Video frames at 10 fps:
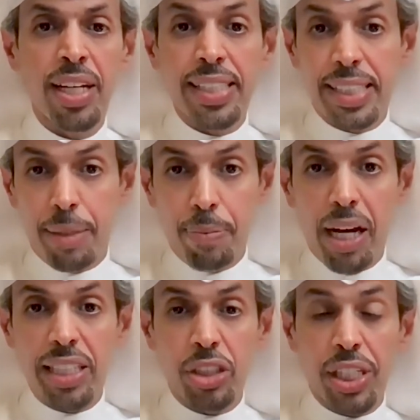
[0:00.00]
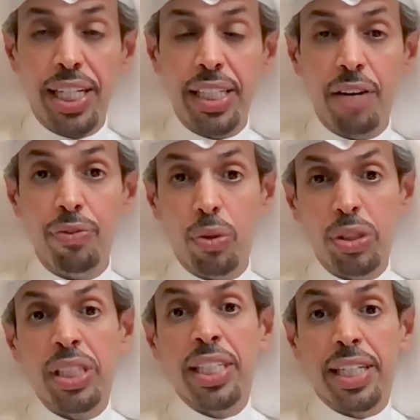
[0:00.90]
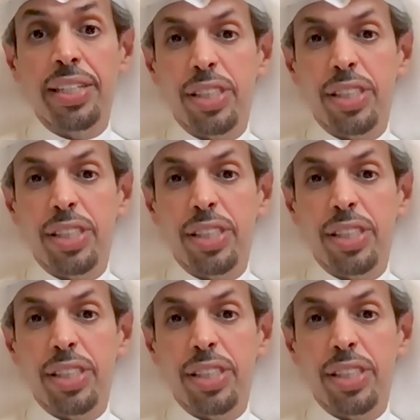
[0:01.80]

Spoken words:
supply chain, of course, in